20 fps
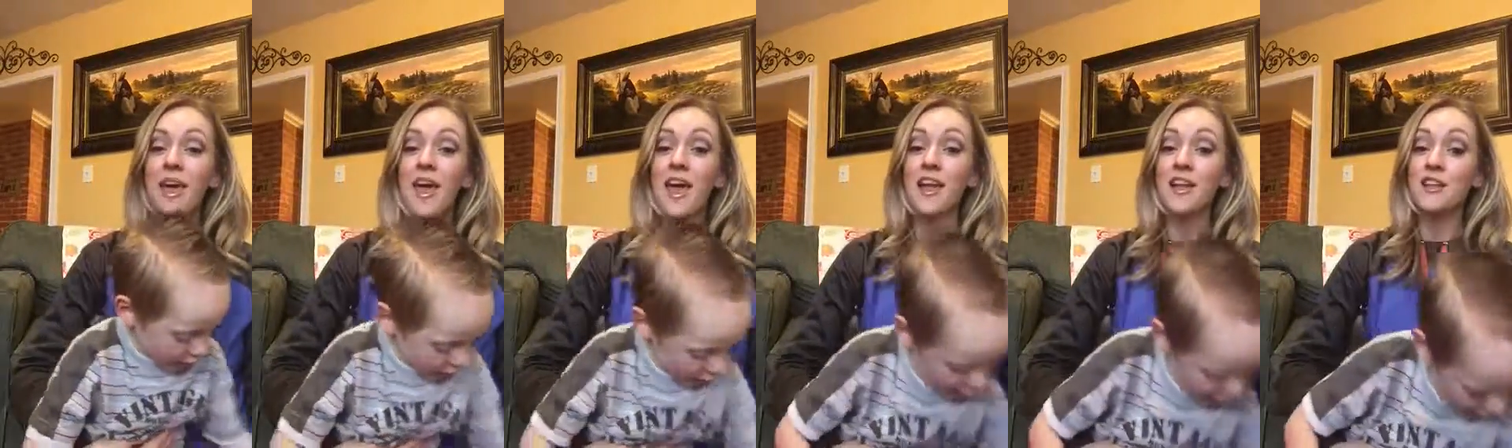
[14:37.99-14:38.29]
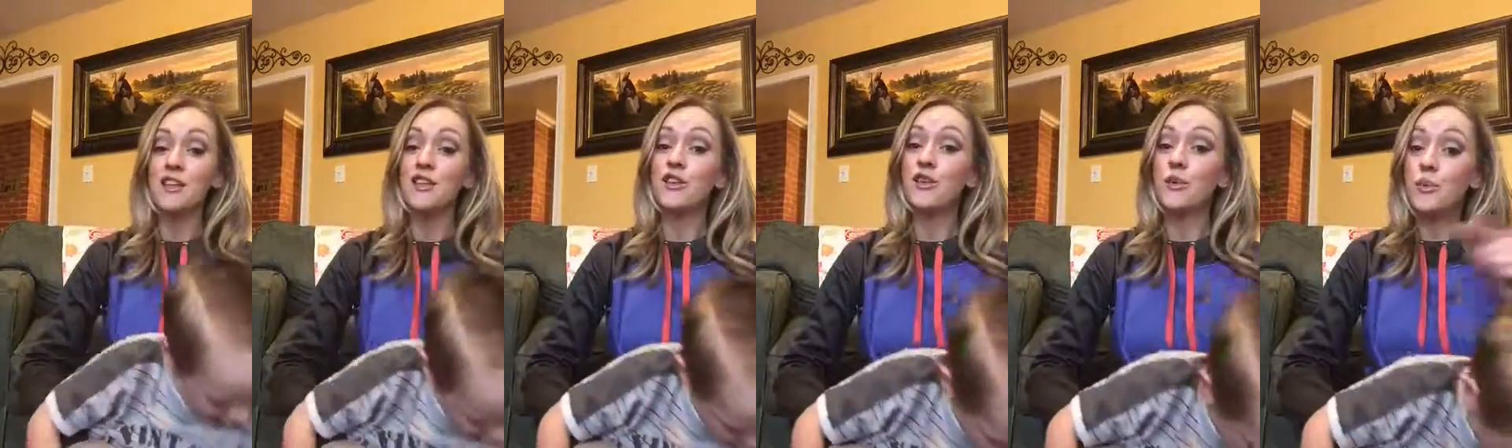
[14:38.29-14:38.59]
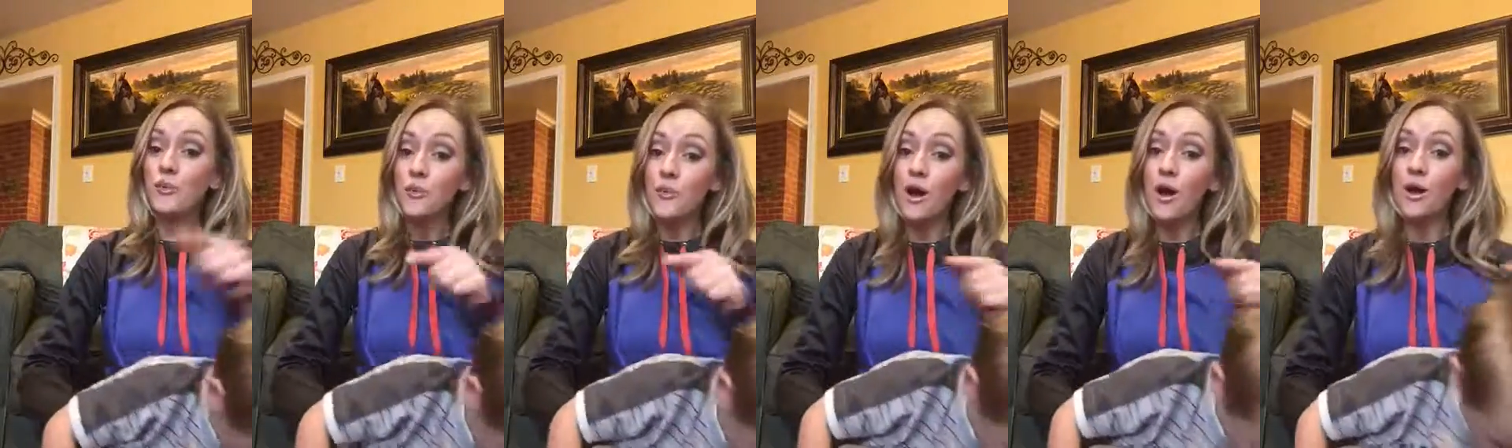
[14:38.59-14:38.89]
And
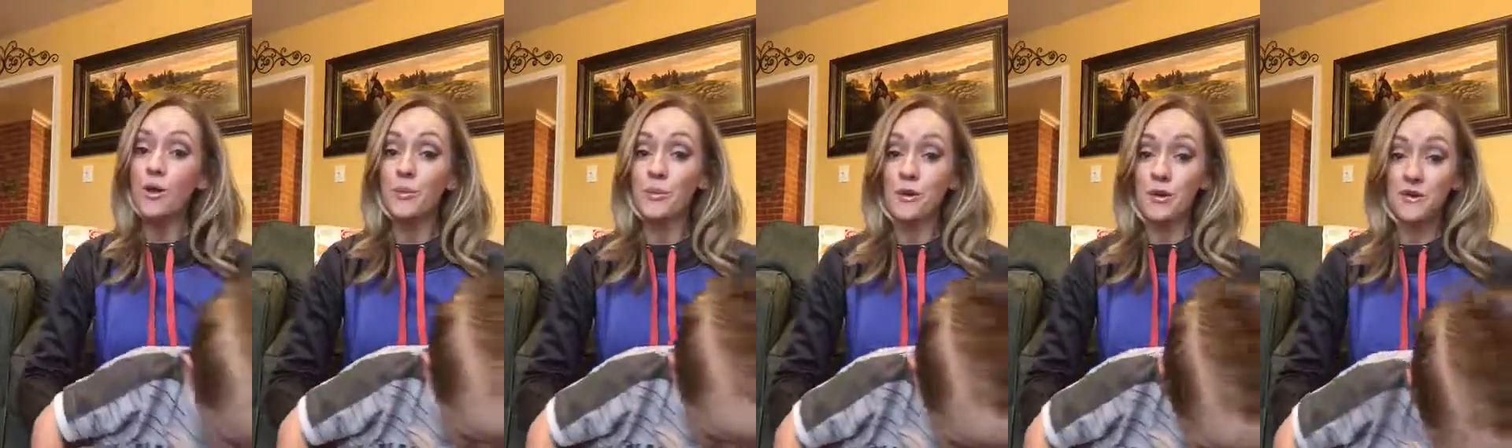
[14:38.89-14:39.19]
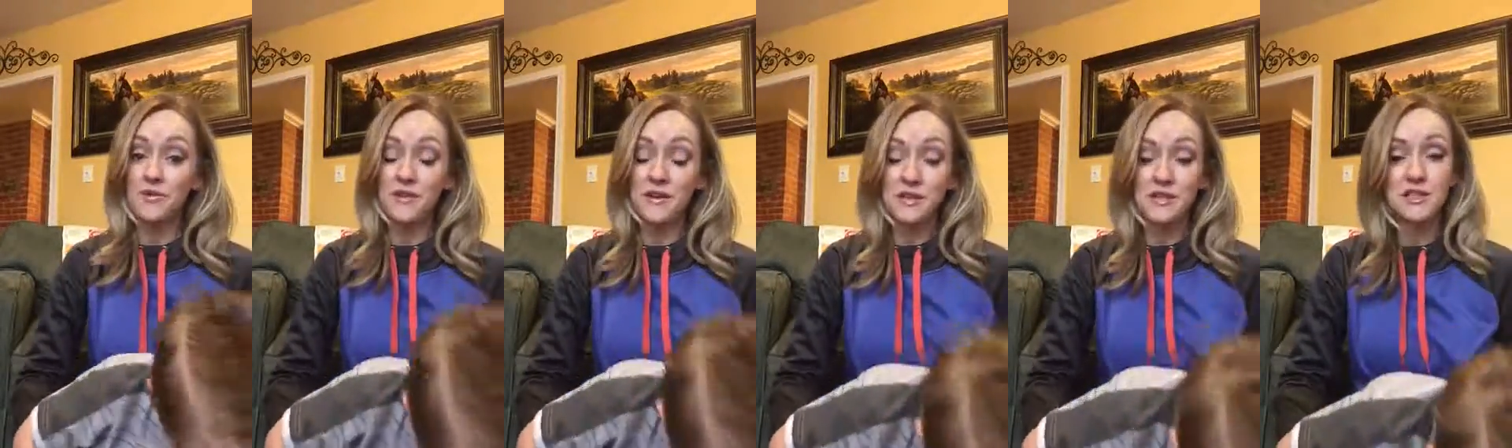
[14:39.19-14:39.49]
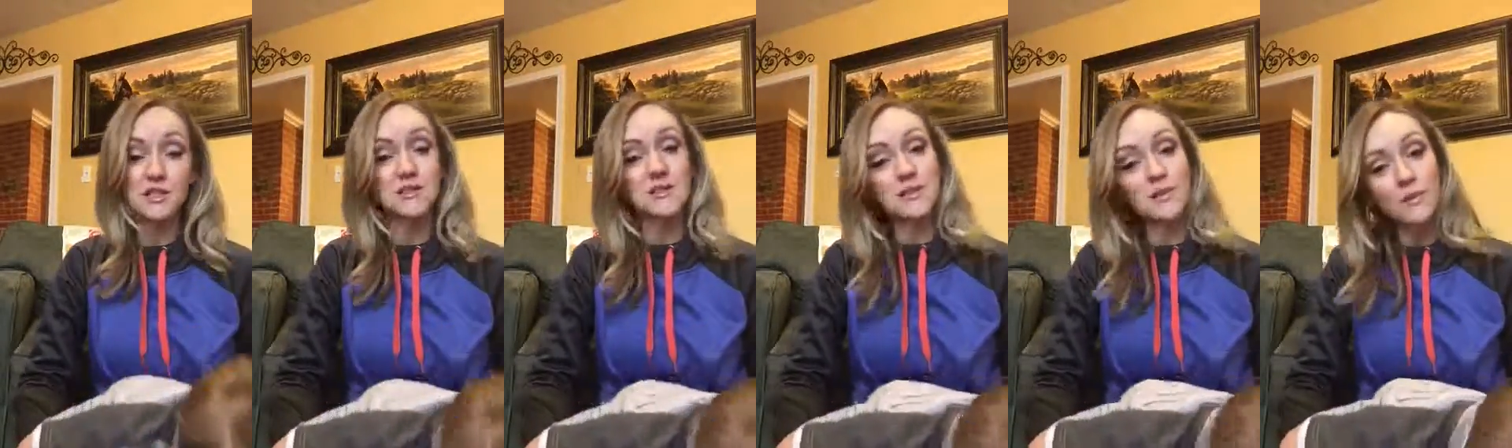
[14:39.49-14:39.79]
you are perfect
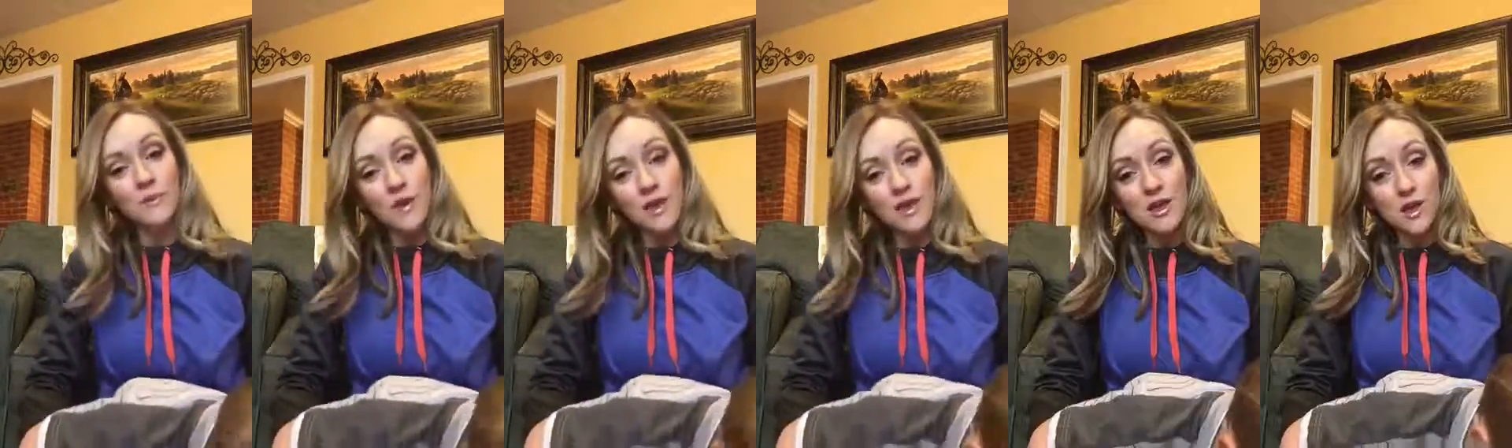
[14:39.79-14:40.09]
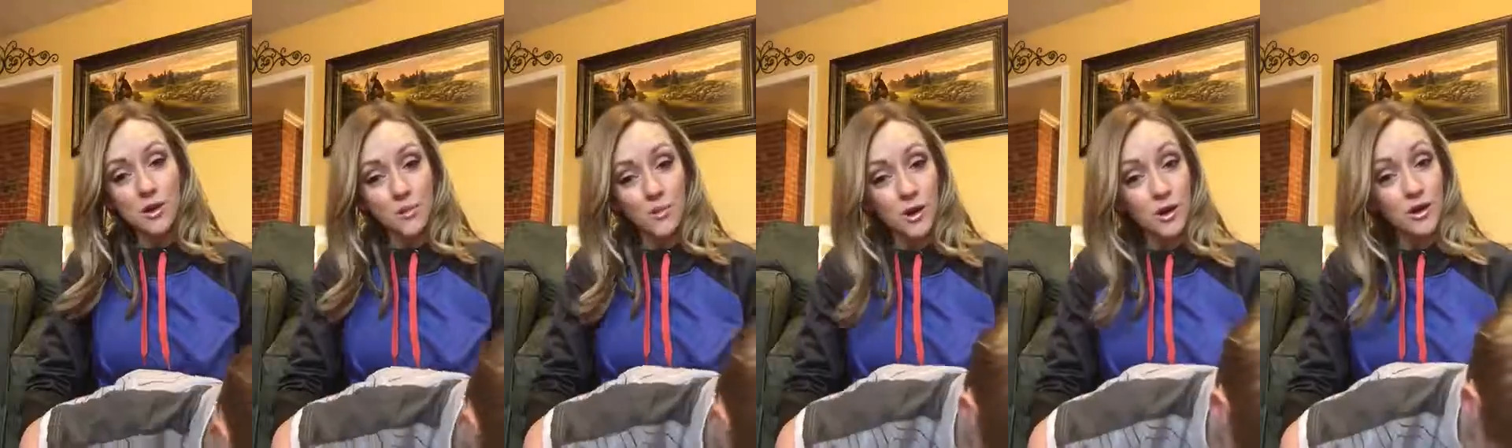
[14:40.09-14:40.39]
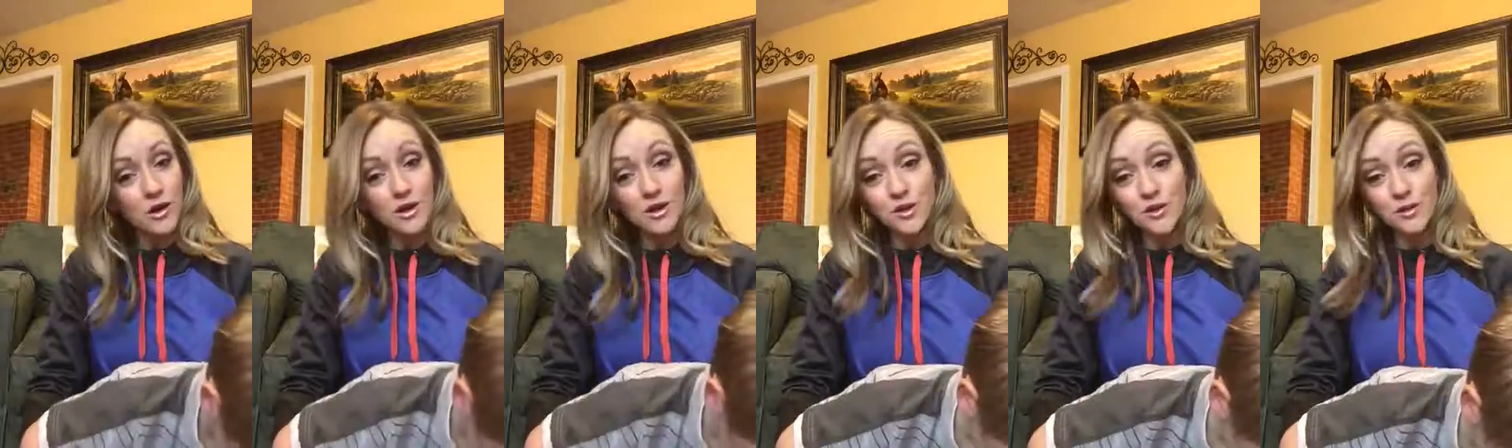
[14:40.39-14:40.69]
just the way you
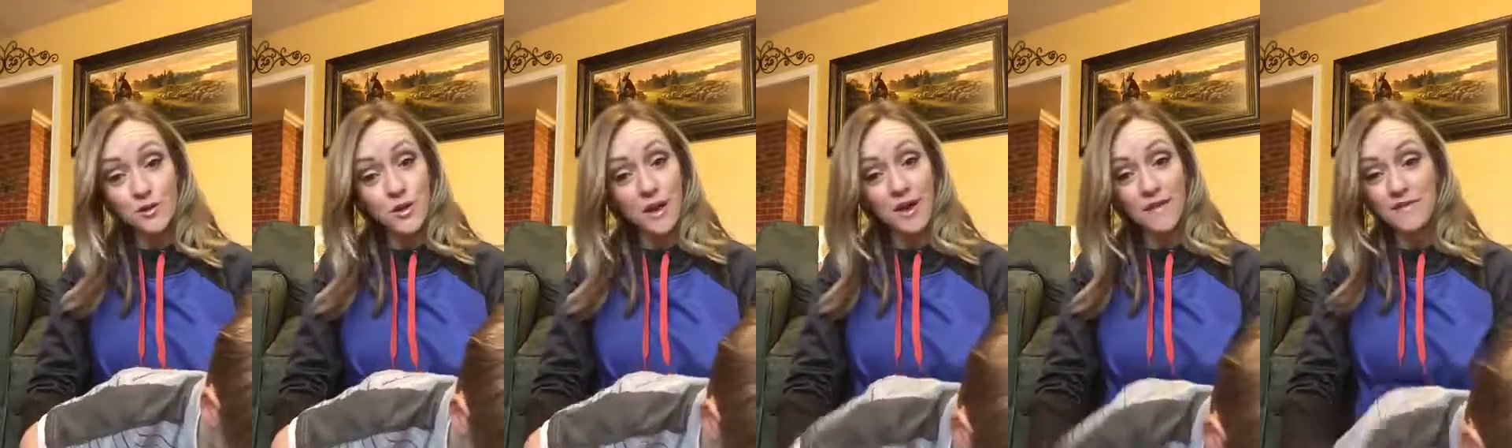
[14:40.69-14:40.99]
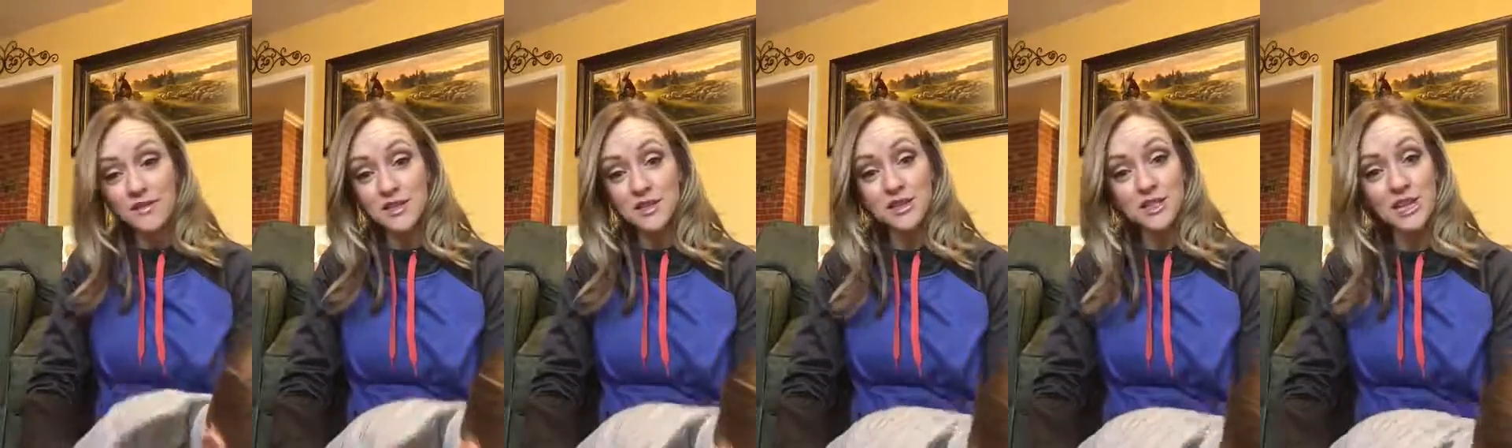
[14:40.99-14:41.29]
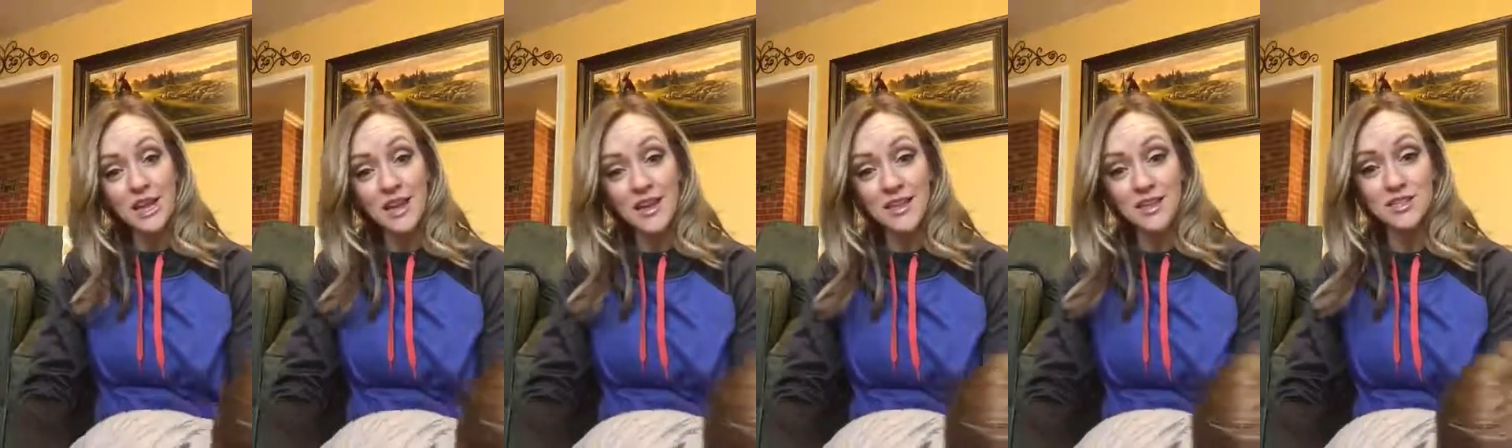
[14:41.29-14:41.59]
are. You don't have to
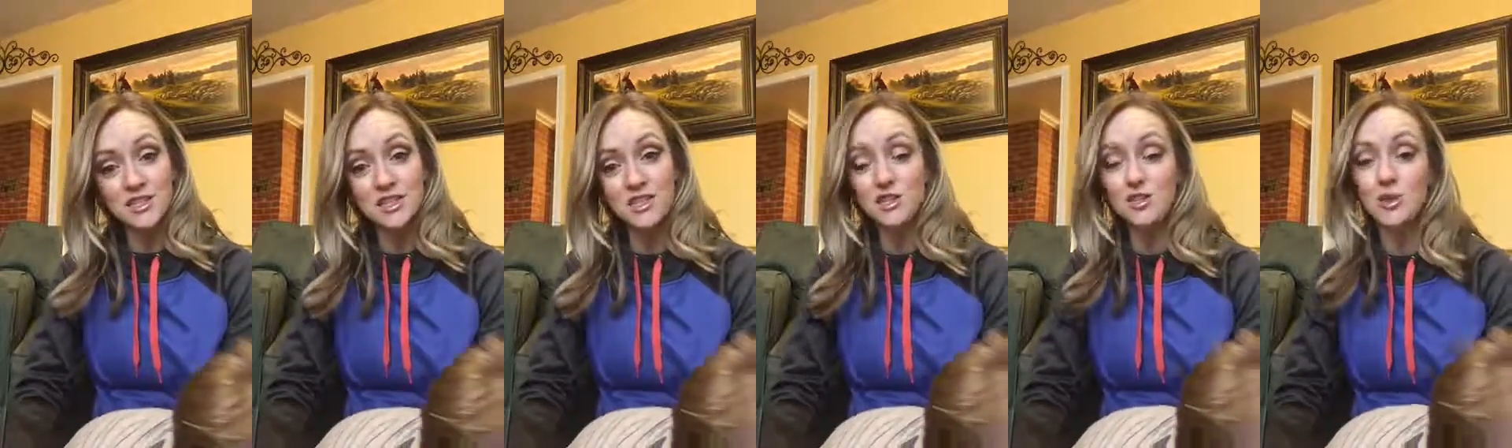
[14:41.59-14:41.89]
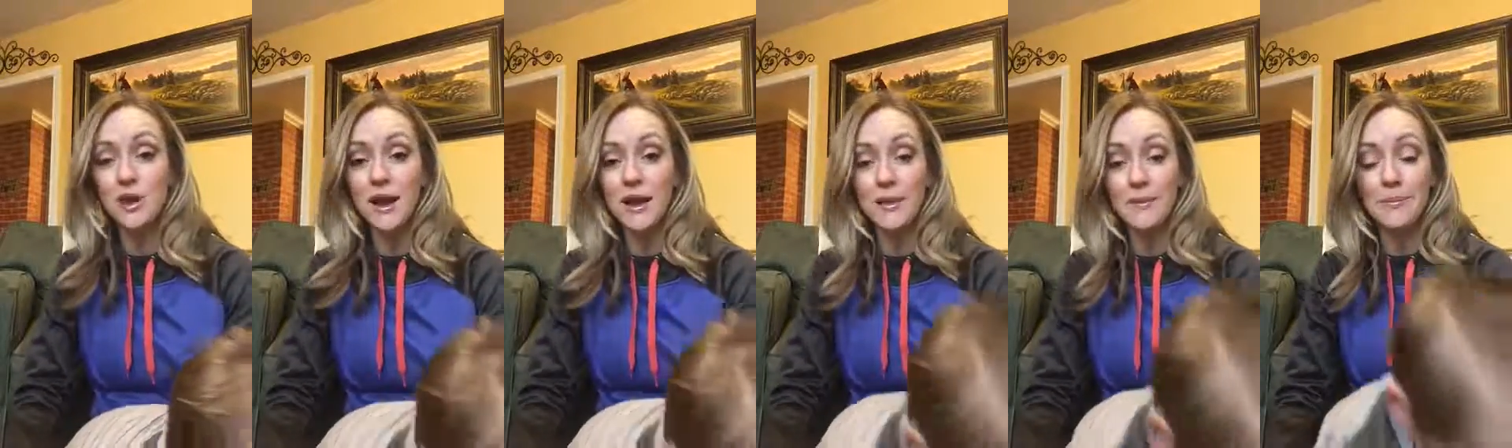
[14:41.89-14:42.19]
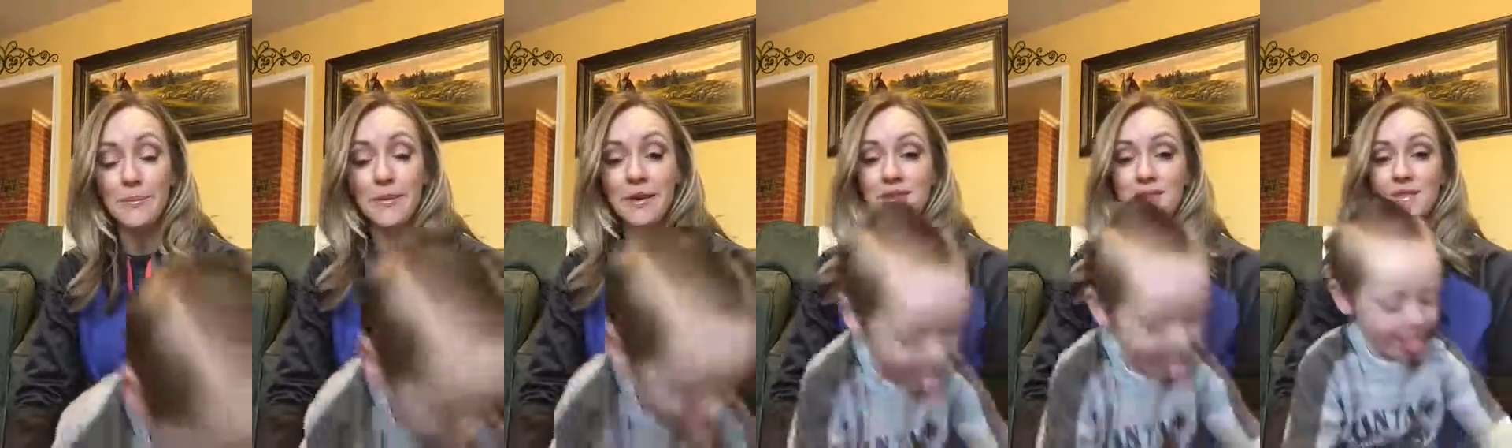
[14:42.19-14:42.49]
change and try to
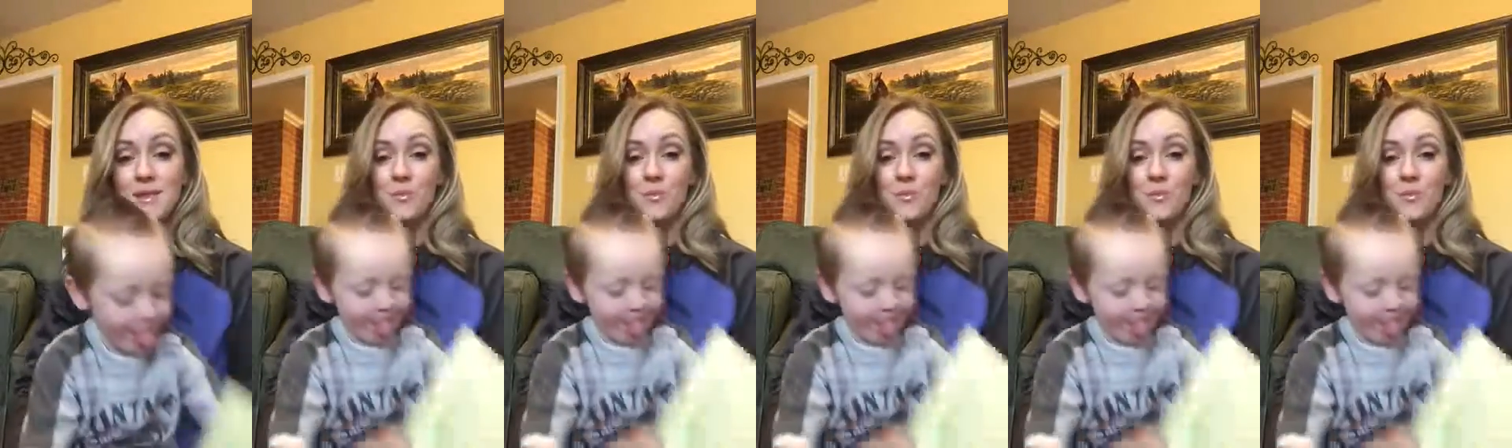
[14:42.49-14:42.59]
be